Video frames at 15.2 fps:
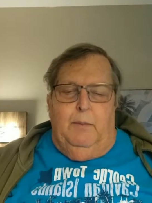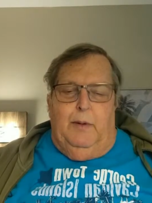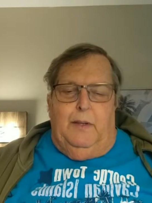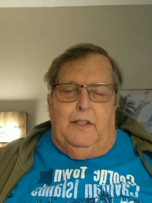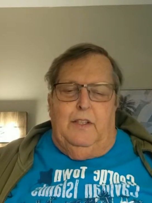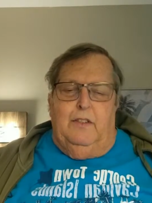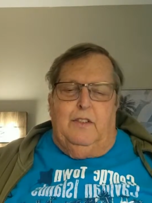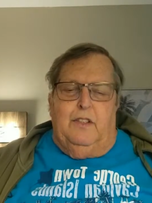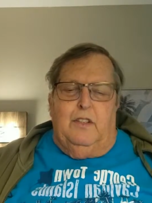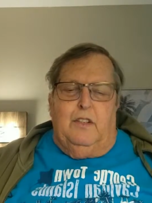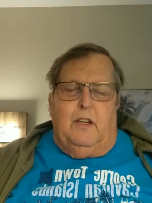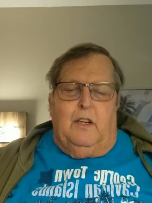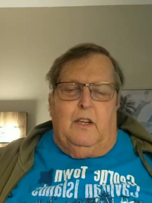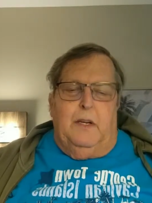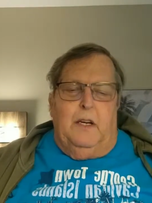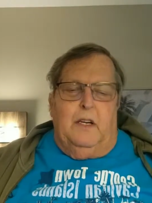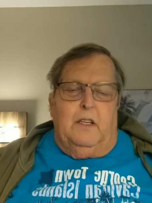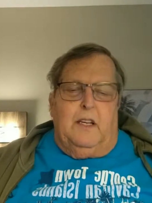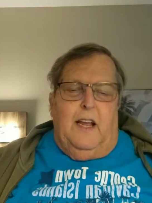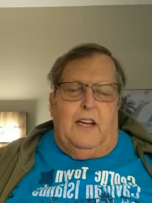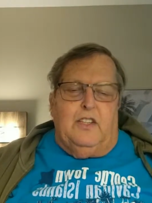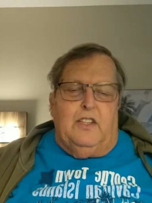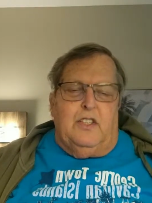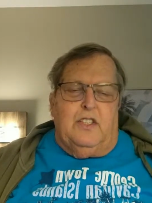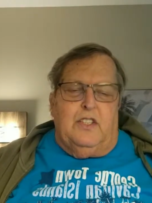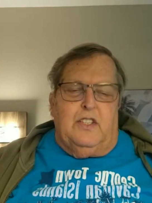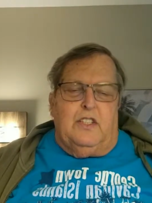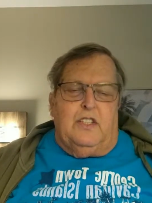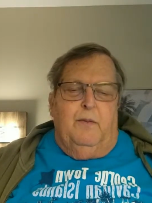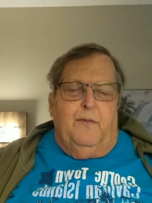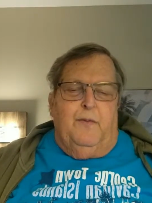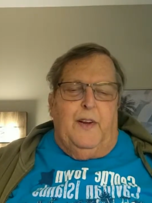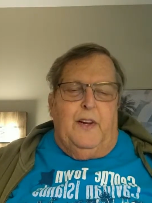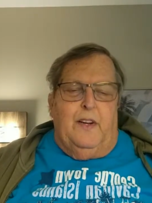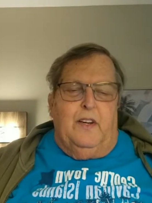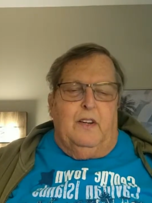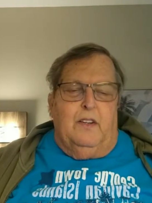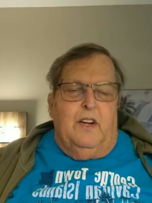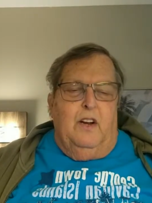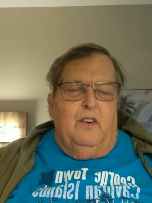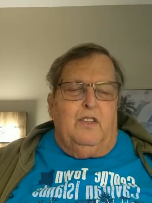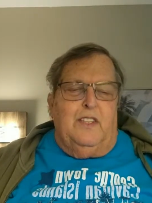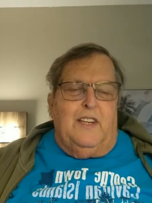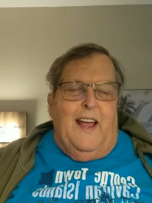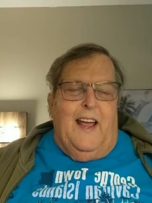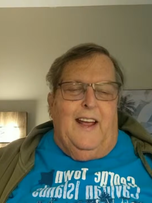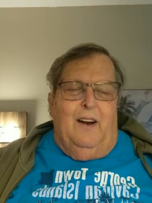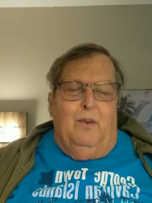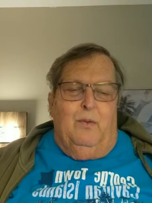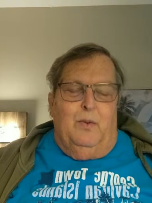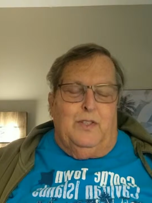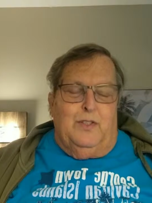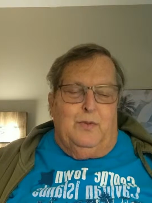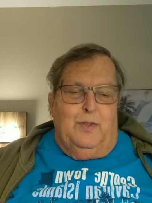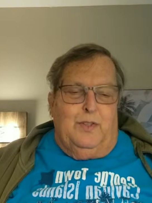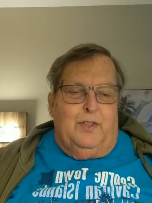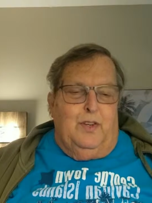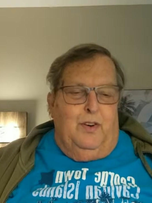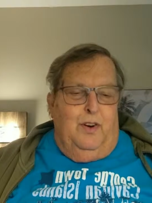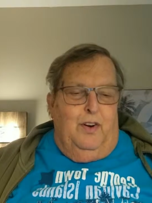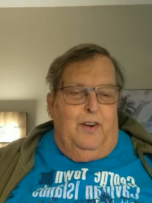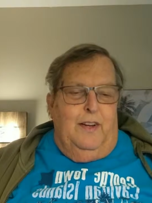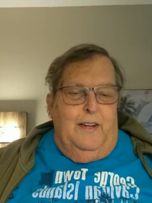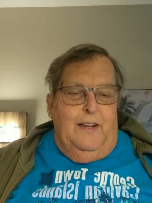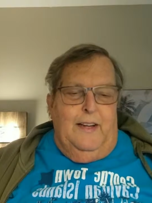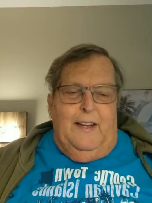but due to communication system failure, no data was returned.